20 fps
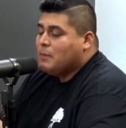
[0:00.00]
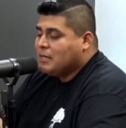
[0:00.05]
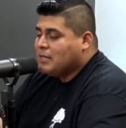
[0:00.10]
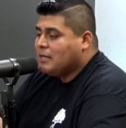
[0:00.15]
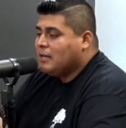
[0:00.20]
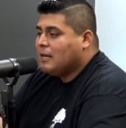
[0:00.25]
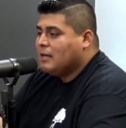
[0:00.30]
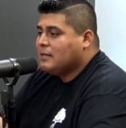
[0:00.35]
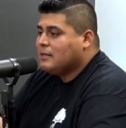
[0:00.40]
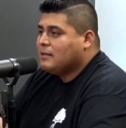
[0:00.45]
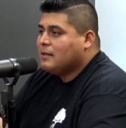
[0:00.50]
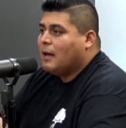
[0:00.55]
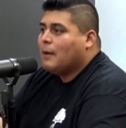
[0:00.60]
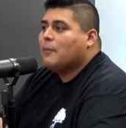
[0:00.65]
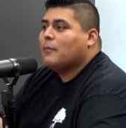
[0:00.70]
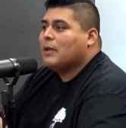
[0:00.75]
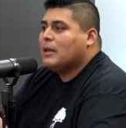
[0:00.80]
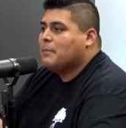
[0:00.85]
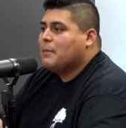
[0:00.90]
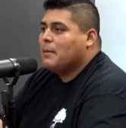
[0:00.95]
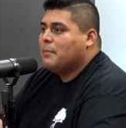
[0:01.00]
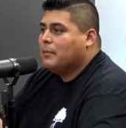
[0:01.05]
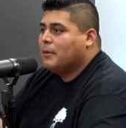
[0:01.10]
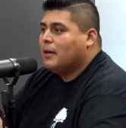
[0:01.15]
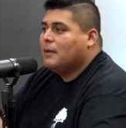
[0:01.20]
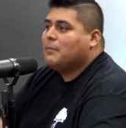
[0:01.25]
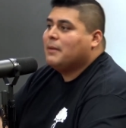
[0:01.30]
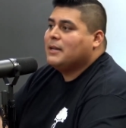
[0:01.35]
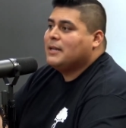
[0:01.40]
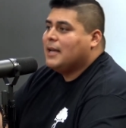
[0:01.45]
he's not related by
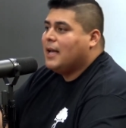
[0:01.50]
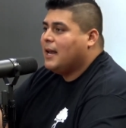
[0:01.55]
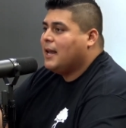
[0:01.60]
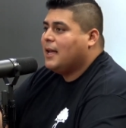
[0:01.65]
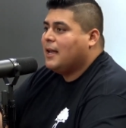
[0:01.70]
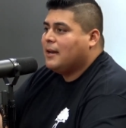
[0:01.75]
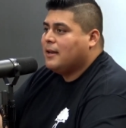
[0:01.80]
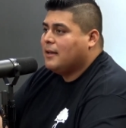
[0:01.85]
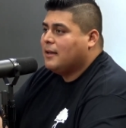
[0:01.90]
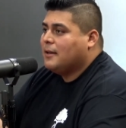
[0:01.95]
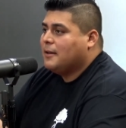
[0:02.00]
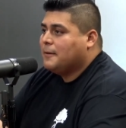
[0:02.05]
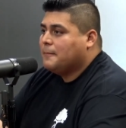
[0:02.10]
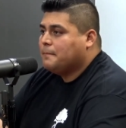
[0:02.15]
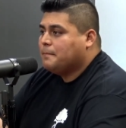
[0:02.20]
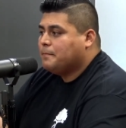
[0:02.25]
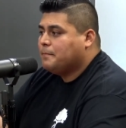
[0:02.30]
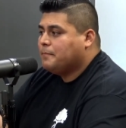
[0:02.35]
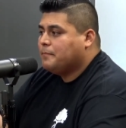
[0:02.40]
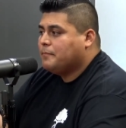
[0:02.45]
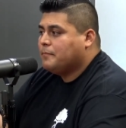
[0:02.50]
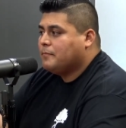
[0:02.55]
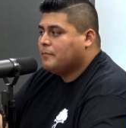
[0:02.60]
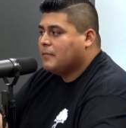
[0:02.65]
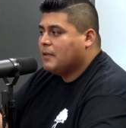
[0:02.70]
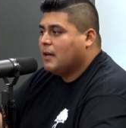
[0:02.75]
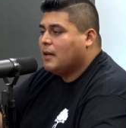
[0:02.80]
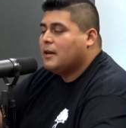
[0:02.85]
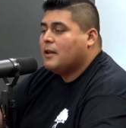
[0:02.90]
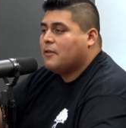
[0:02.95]
blood. My dad had
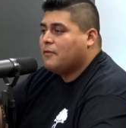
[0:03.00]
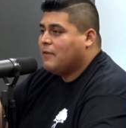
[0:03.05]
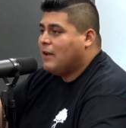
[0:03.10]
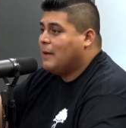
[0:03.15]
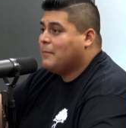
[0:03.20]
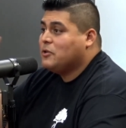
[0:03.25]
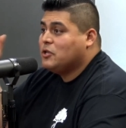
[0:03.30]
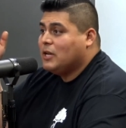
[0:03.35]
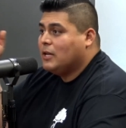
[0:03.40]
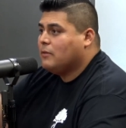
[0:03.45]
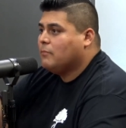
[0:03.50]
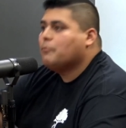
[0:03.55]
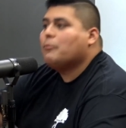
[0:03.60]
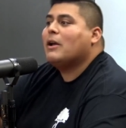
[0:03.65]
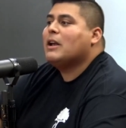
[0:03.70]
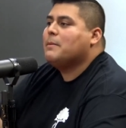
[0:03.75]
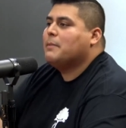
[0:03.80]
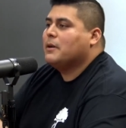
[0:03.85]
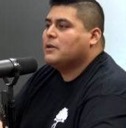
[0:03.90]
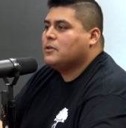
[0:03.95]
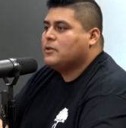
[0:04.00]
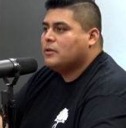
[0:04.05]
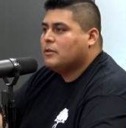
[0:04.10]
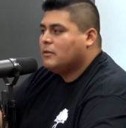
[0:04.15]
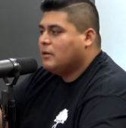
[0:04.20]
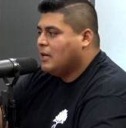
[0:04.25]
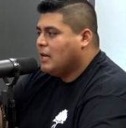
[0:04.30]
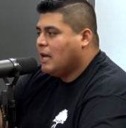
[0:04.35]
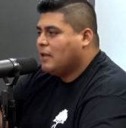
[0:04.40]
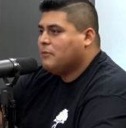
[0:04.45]
another family. She had Brady Bunch.
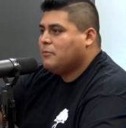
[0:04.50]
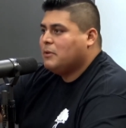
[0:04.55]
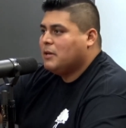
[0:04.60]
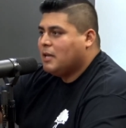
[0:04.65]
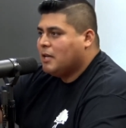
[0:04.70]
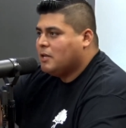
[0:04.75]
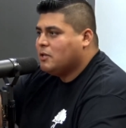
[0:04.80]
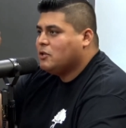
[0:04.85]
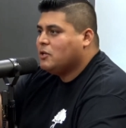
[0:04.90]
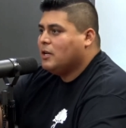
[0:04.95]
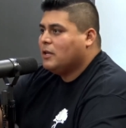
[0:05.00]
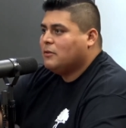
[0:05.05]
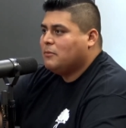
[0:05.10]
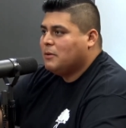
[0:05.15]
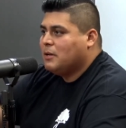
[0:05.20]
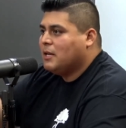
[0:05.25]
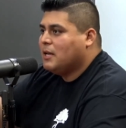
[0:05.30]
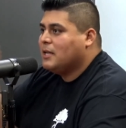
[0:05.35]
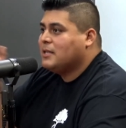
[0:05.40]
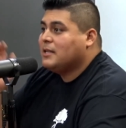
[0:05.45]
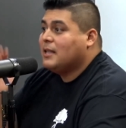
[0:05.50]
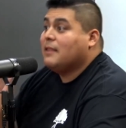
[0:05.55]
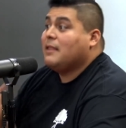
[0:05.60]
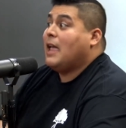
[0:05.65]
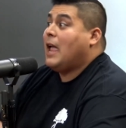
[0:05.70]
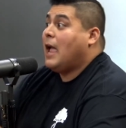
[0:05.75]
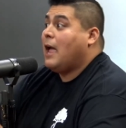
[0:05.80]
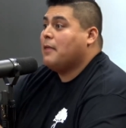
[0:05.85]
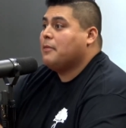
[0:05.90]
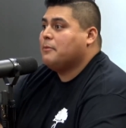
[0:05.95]
He had 3 kids. She had 3 kids, and then they
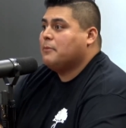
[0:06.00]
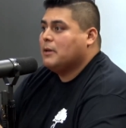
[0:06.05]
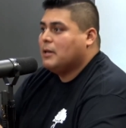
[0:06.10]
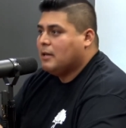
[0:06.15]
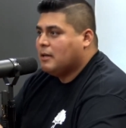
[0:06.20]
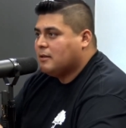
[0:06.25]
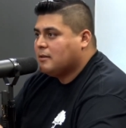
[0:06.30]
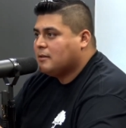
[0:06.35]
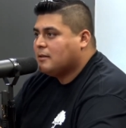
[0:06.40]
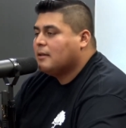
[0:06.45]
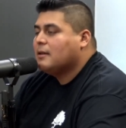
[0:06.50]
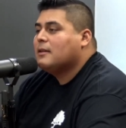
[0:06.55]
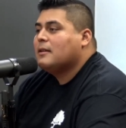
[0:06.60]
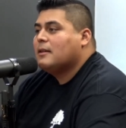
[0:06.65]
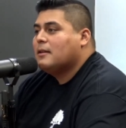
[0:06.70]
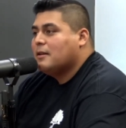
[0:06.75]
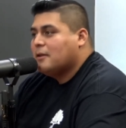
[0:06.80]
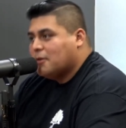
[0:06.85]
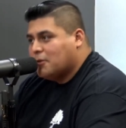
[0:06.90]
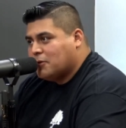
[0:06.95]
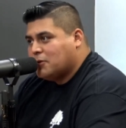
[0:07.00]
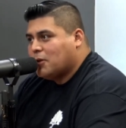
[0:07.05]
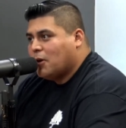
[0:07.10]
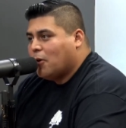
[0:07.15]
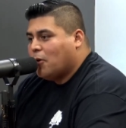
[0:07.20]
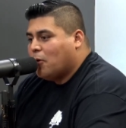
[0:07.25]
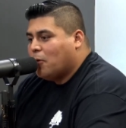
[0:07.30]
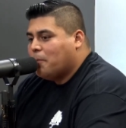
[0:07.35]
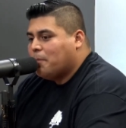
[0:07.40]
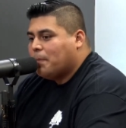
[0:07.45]
had 3 kids.
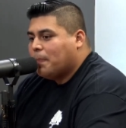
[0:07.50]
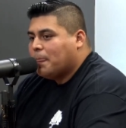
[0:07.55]
So